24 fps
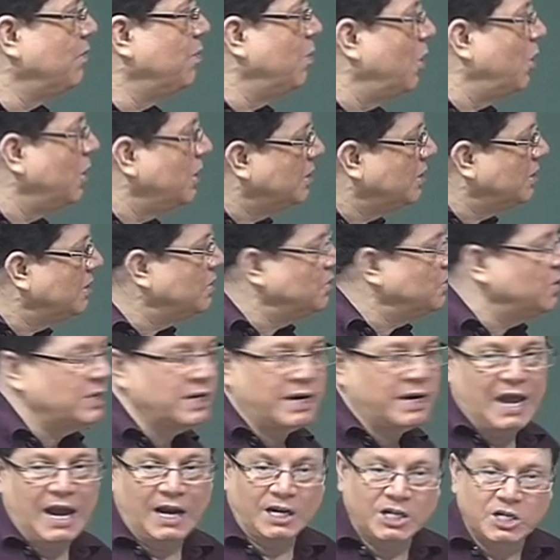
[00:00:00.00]
molecules, which are
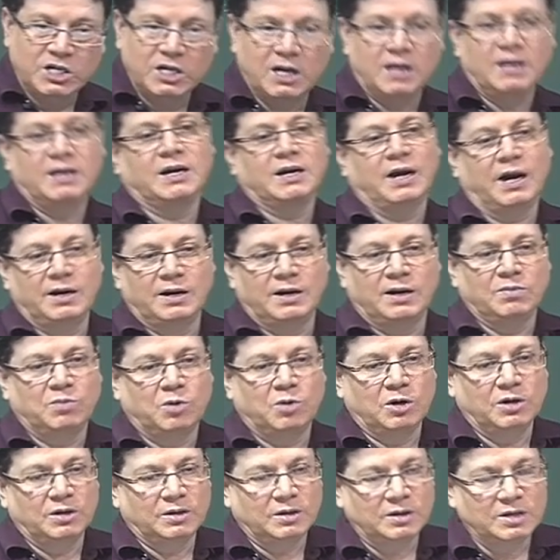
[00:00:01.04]
actually chiral
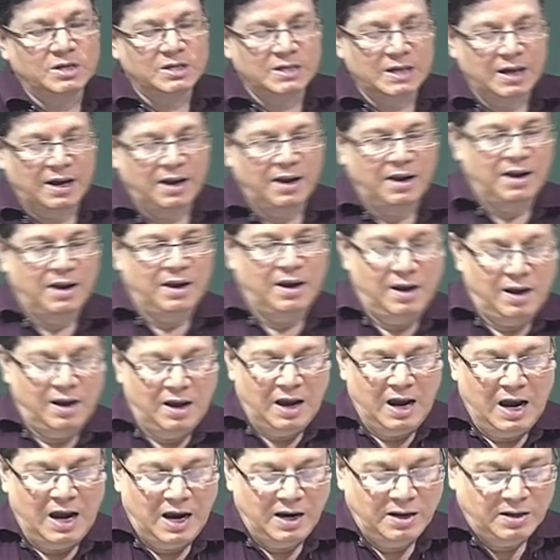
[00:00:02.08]
molecules,
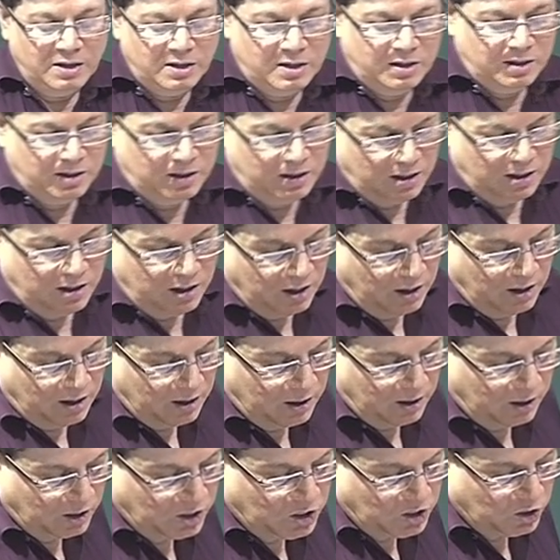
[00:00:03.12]
and
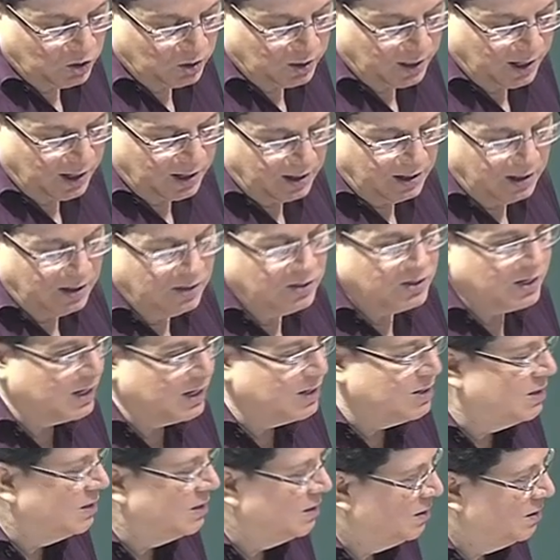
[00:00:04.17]
also the
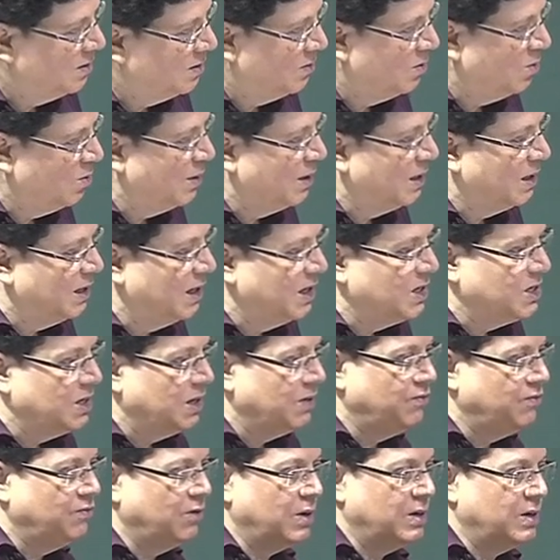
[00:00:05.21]
EZ nomenclature
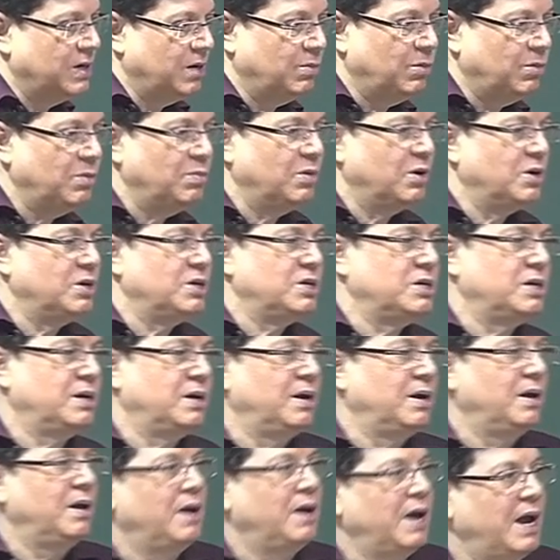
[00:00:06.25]
for double bond,
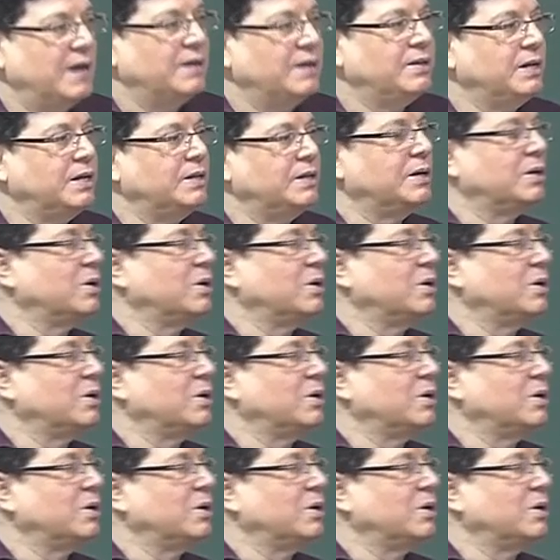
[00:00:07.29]
and then the